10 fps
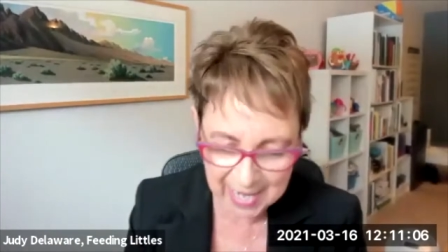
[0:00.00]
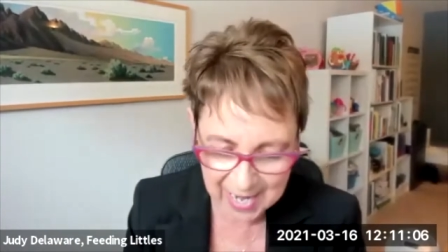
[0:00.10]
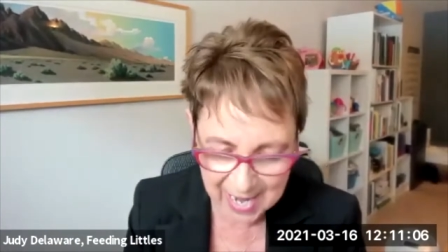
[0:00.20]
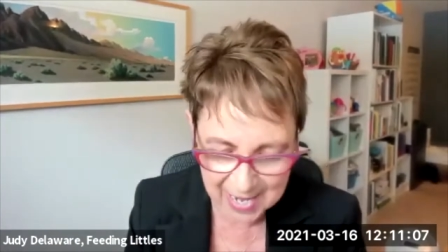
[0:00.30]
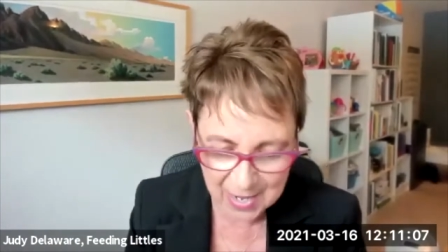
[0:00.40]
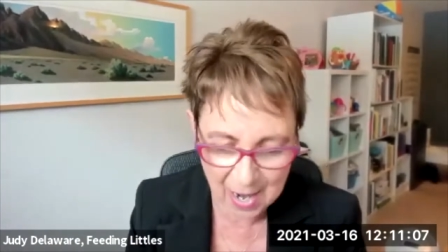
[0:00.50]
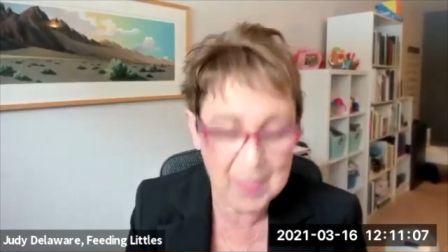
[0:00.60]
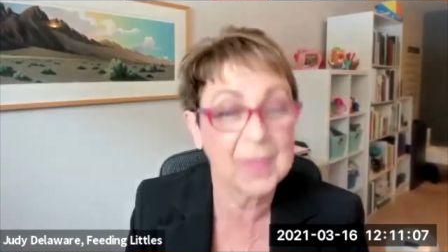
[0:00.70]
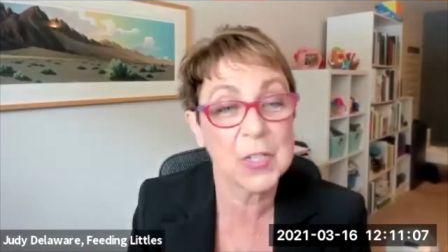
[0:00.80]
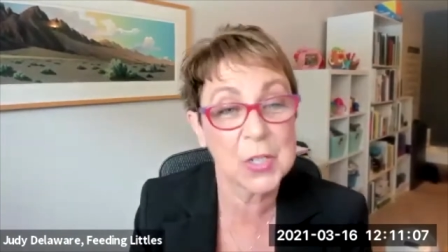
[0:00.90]
And
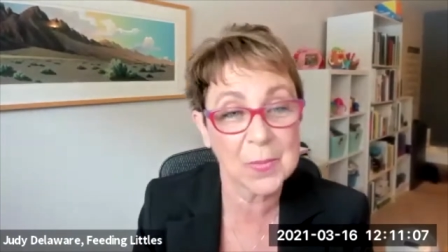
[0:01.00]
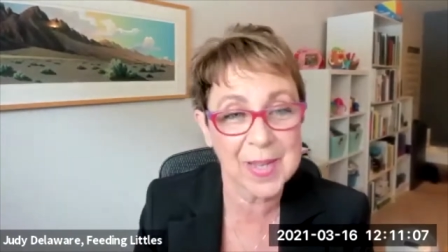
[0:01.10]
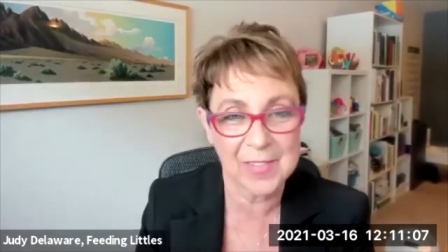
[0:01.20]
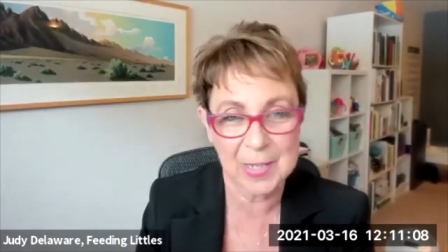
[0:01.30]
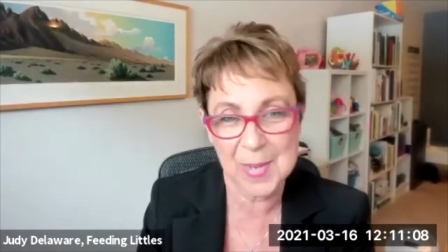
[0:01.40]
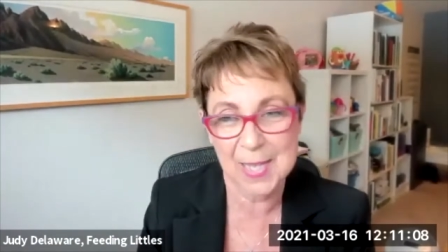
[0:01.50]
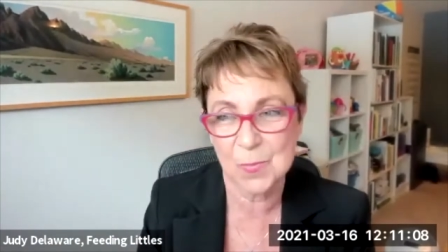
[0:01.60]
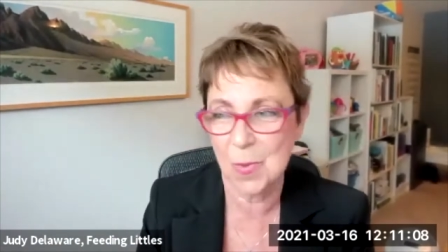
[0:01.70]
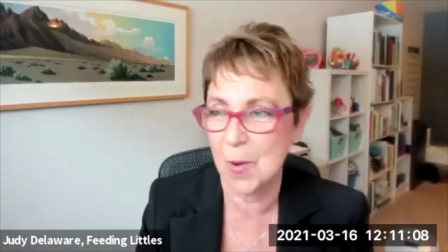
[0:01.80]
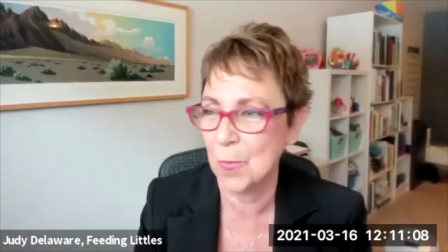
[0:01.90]
um, if you don't have any
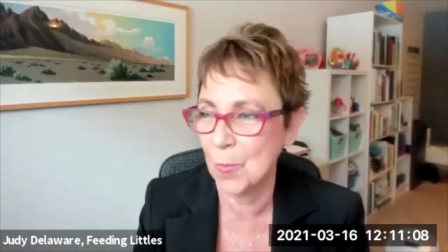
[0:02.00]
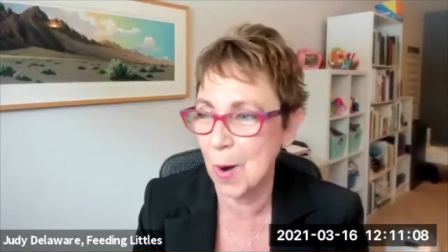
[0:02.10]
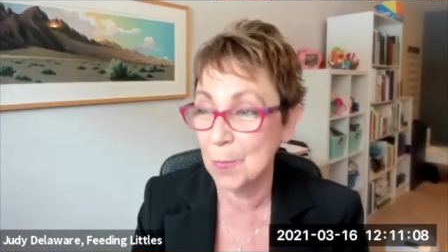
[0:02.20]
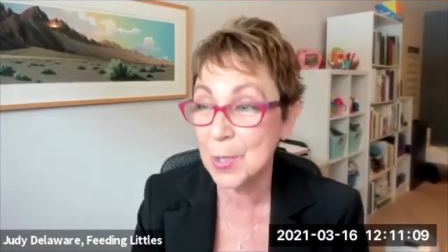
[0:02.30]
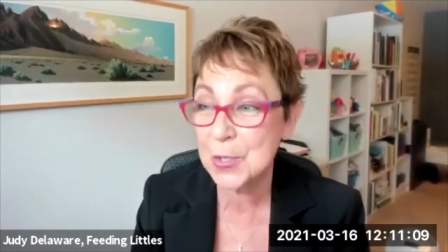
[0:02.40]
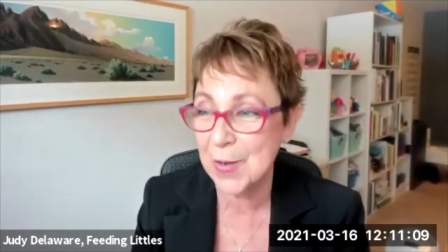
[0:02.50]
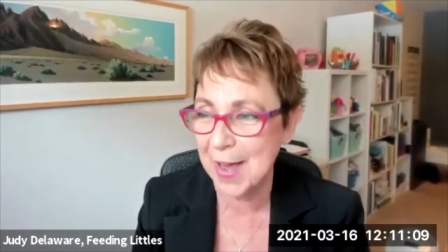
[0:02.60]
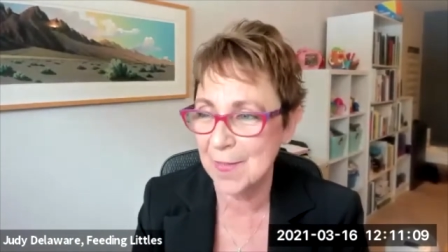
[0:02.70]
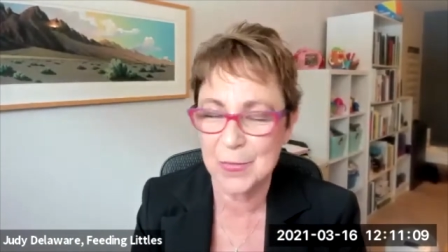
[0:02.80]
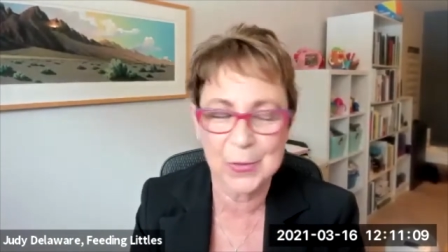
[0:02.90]
pets, what what would you
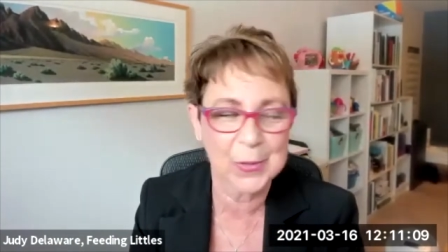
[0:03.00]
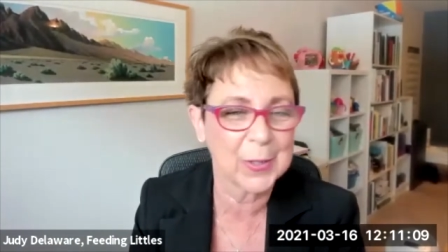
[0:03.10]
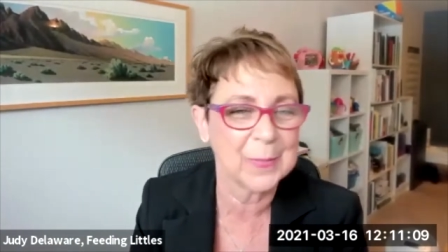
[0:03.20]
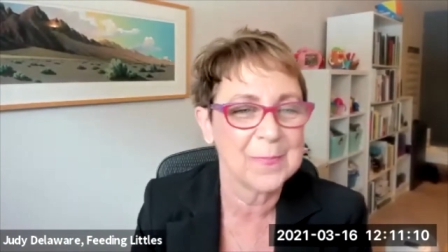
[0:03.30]
have if you could?